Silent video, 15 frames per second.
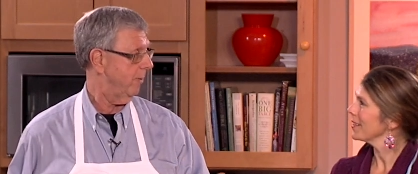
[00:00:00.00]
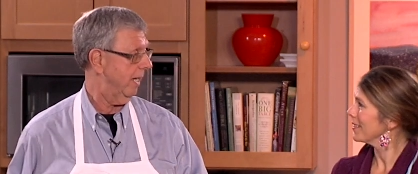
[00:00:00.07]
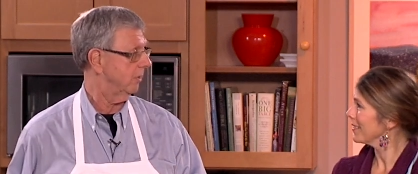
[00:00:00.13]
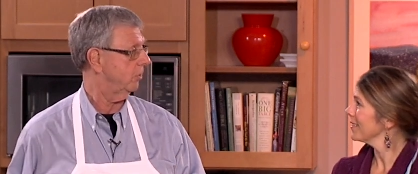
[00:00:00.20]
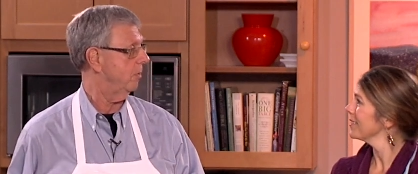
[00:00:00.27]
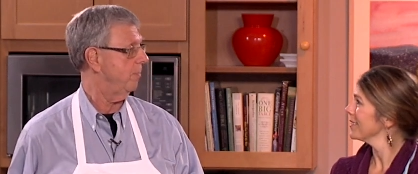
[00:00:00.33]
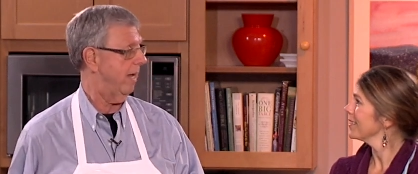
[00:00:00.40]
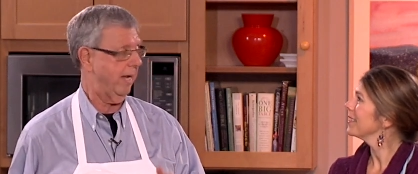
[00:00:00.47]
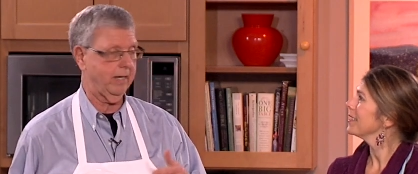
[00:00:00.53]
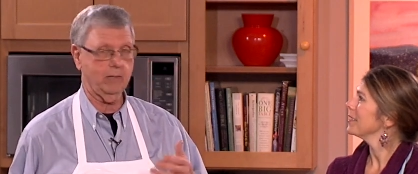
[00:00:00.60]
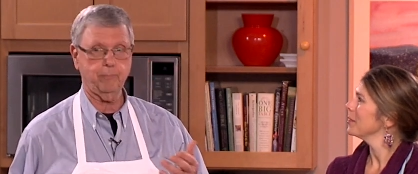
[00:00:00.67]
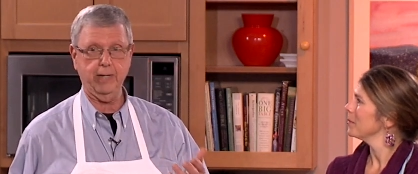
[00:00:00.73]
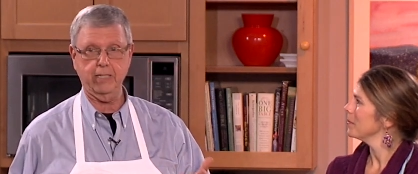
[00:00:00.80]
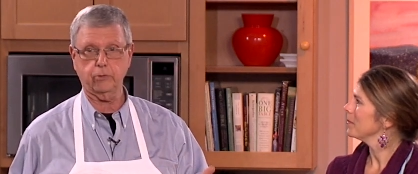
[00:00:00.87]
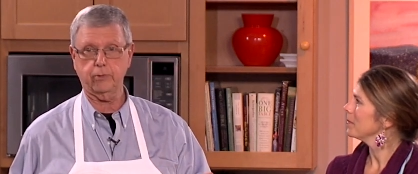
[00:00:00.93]
Speaker 1: pastry bag
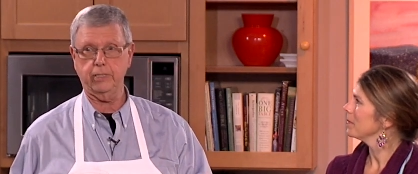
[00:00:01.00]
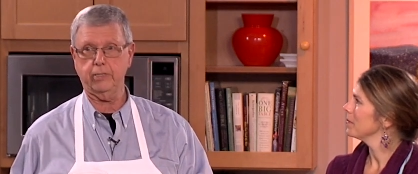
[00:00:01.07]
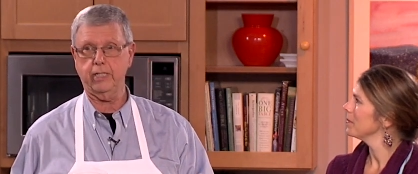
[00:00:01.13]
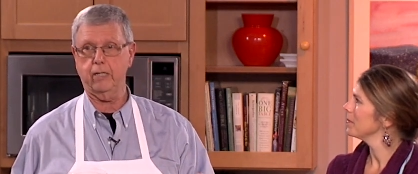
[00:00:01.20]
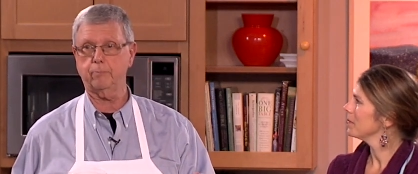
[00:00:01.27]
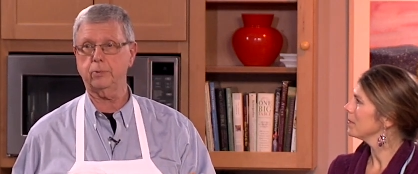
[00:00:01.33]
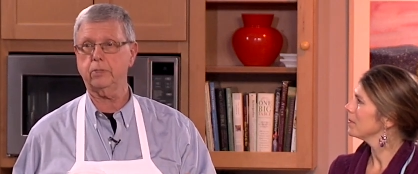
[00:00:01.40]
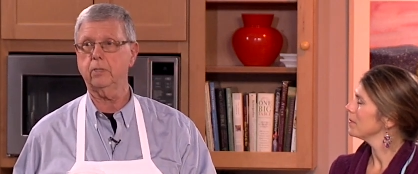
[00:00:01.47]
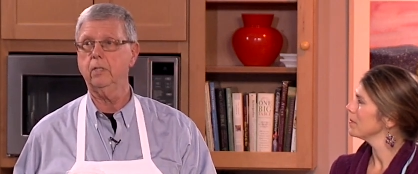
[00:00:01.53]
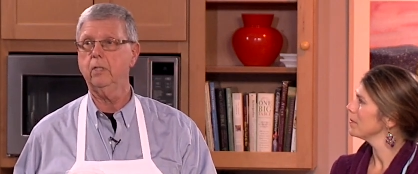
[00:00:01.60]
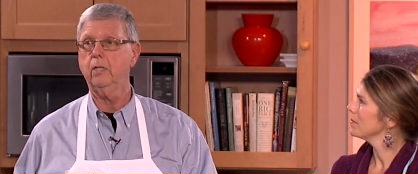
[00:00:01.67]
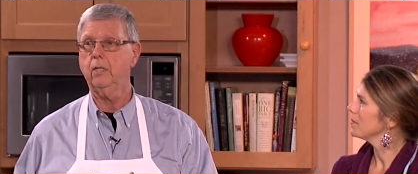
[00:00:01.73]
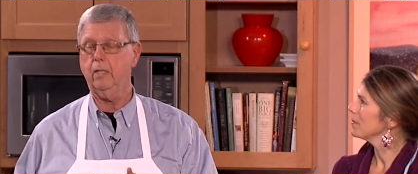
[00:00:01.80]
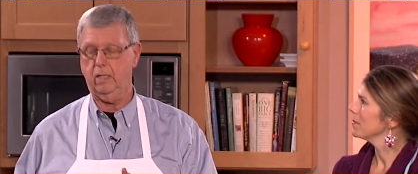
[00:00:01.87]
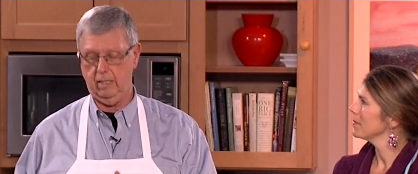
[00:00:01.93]
and pastry tips.
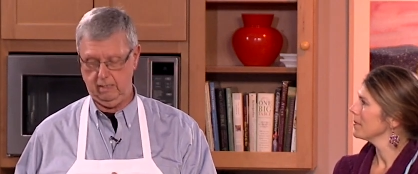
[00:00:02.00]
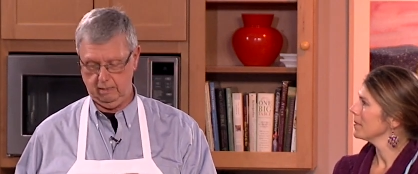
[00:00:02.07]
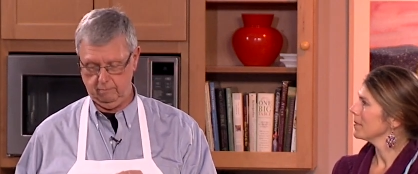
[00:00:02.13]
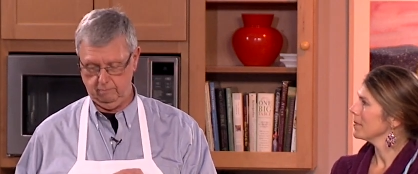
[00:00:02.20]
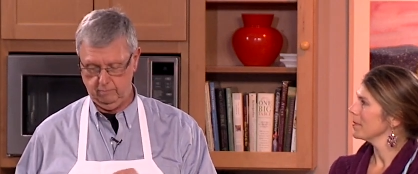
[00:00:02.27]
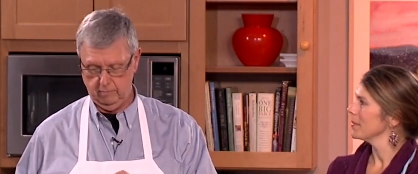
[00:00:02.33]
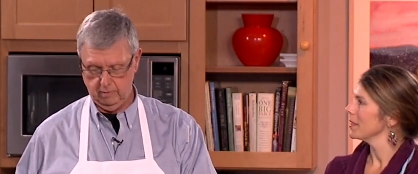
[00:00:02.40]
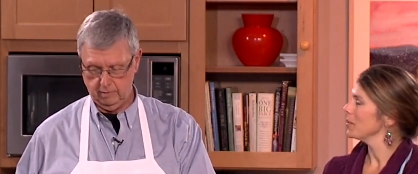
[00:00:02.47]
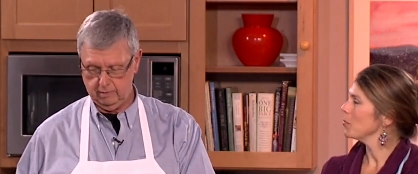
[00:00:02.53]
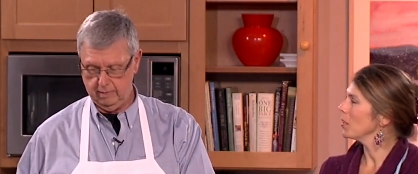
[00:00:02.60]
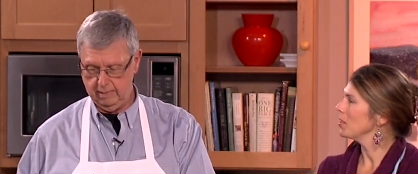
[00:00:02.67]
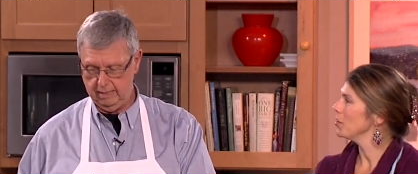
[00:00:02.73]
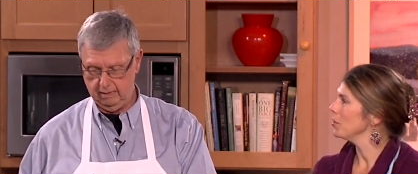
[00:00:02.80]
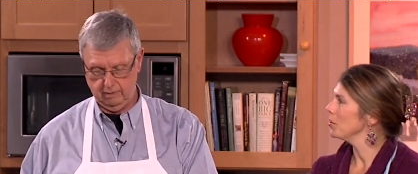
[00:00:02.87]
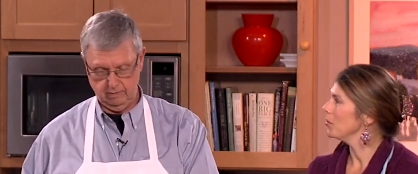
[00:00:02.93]
Because um,
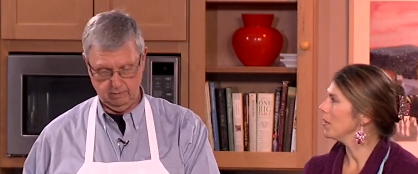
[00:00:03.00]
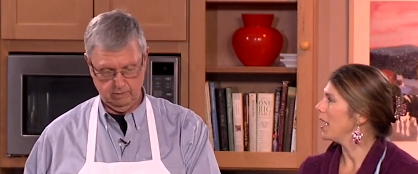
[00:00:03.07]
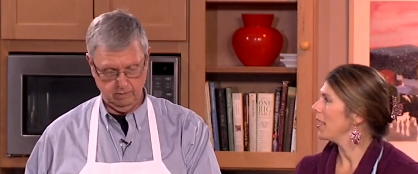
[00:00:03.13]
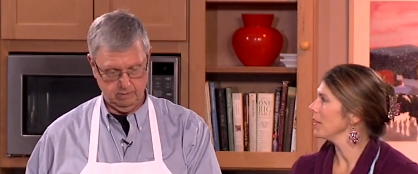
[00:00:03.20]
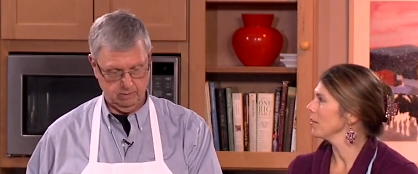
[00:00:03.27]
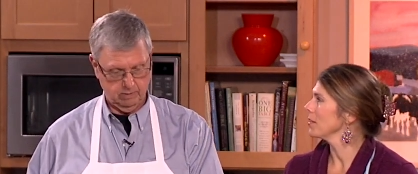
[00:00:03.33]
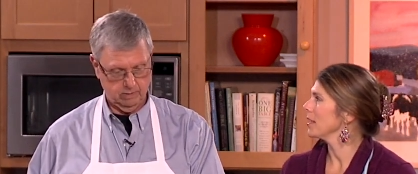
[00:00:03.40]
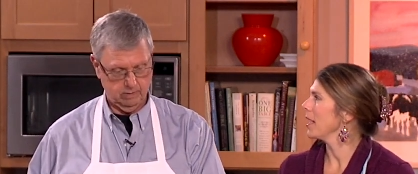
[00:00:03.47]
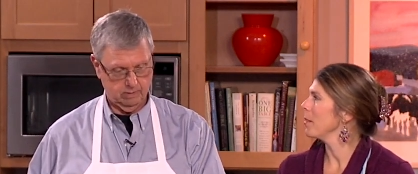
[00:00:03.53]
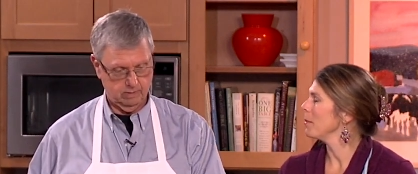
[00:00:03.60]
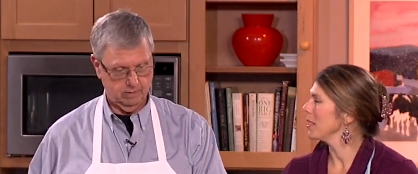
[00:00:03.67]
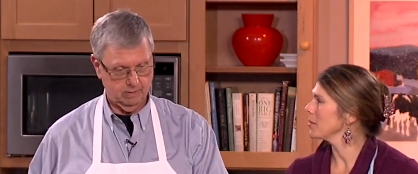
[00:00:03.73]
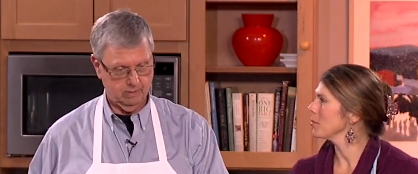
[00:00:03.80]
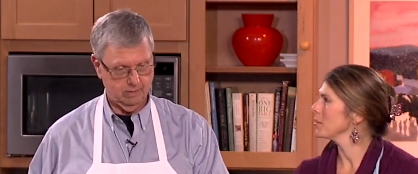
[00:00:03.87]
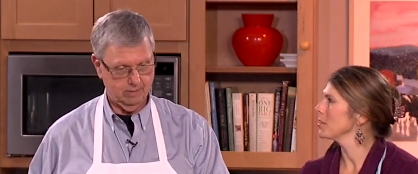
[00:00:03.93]
once you
Speaker 2: do that, you'll say, I
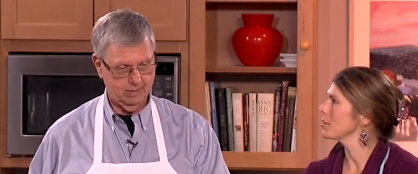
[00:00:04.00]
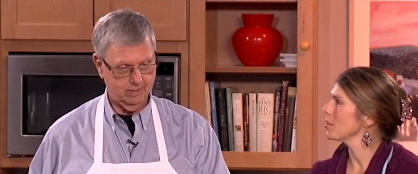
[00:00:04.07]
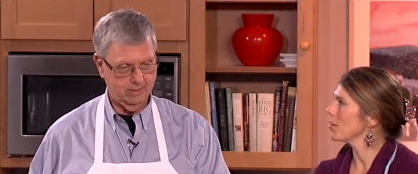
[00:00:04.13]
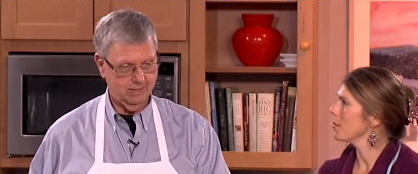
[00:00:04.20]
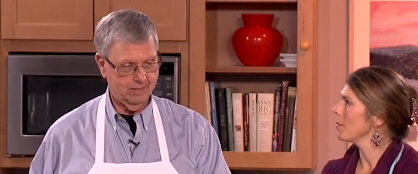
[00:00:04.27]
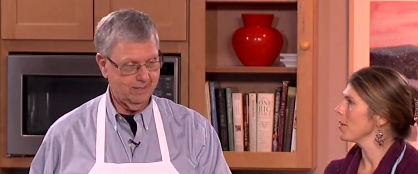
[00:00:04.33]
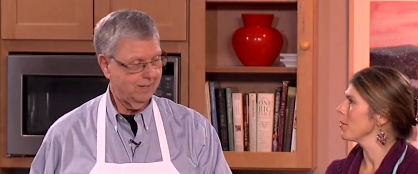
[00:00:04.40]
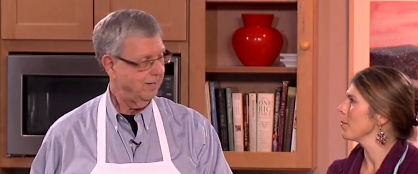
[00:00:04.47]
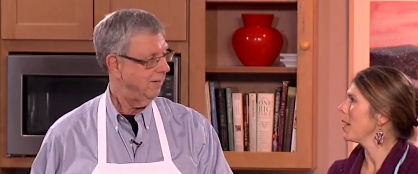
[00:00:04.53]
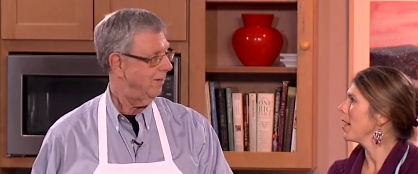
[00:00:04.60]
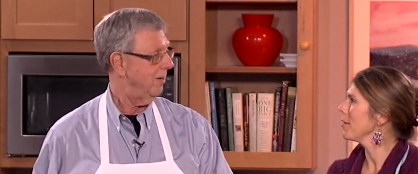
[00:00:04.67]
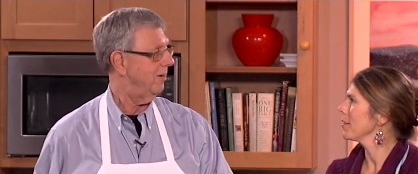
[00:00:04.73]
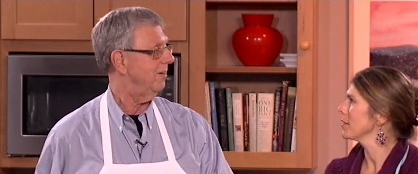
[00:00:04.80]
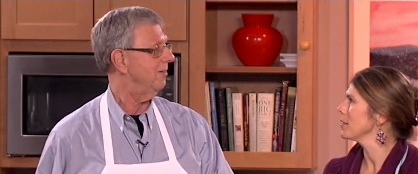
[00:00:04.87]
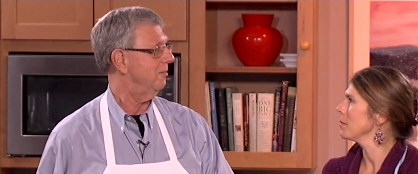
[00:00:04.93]
might as well just go to Mother
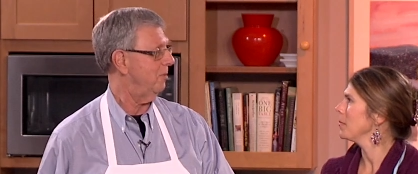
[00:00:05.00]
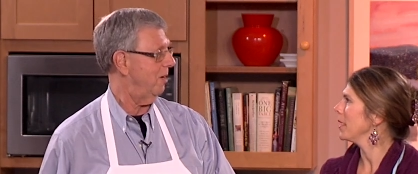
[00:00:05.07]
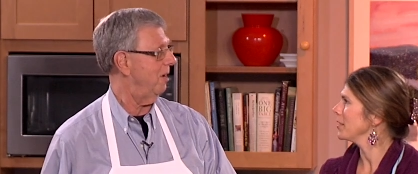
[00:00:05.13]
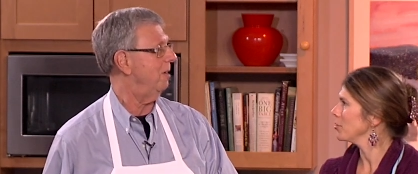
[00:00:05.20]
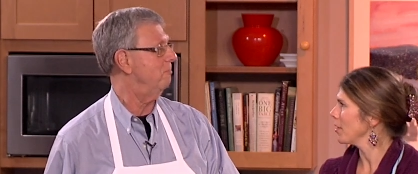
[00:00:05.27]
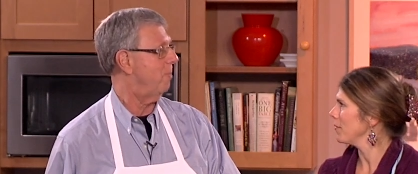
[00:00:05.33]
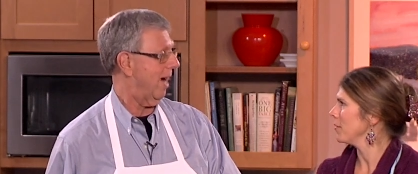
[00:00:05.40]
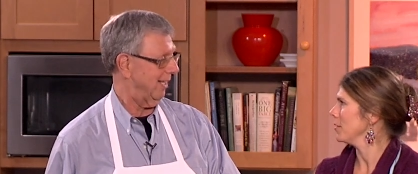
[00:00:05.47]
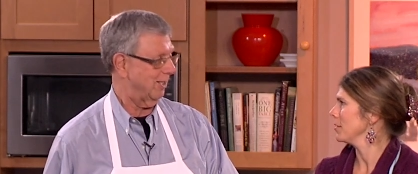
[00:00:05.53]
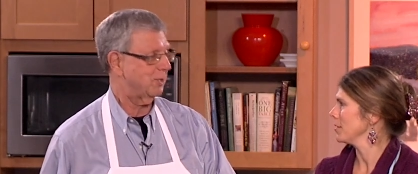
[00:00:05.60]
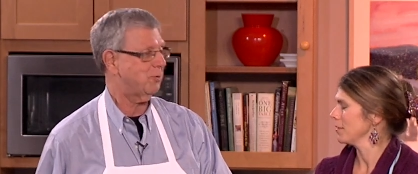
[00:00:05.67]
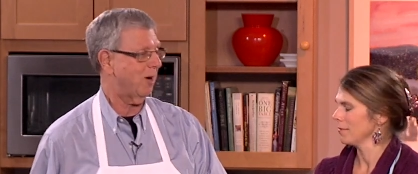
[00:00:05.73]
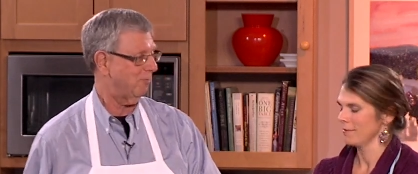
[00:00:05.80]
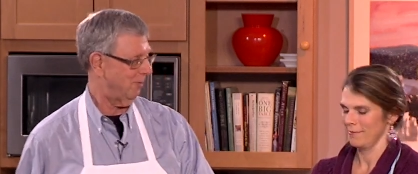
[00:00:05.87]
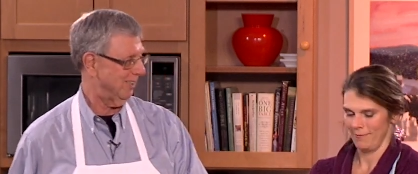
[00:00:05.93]
Myrick's and buy and buy the
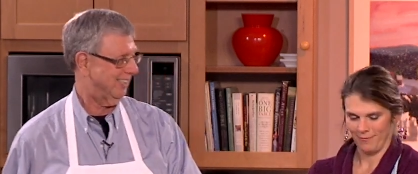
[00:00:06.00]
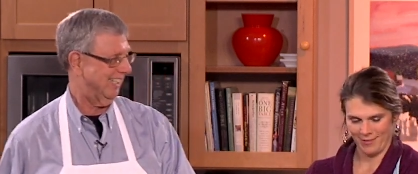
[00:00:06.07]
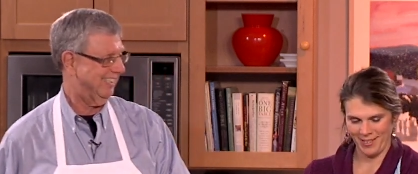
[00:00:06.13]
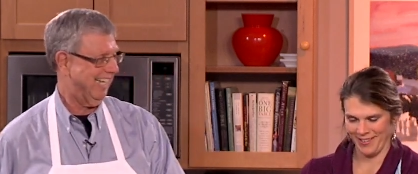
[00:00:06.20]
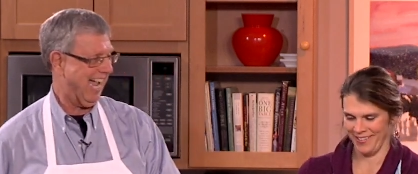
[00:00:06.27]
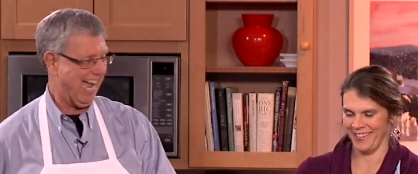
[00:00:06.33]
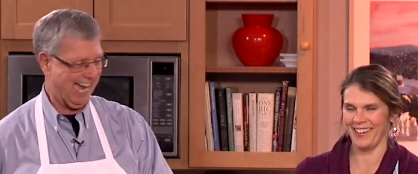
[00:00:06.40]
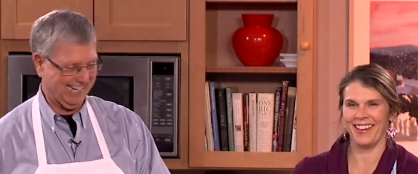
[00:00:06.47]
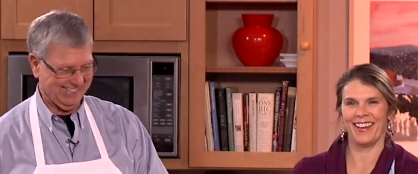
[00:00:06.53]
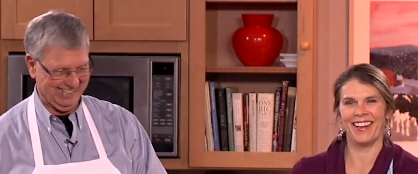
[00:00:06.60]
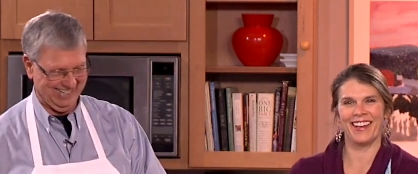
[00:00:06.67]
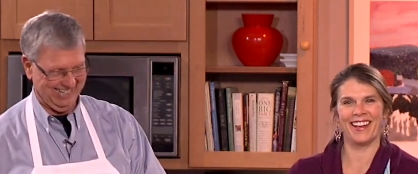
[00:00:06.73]
truffles, exactly,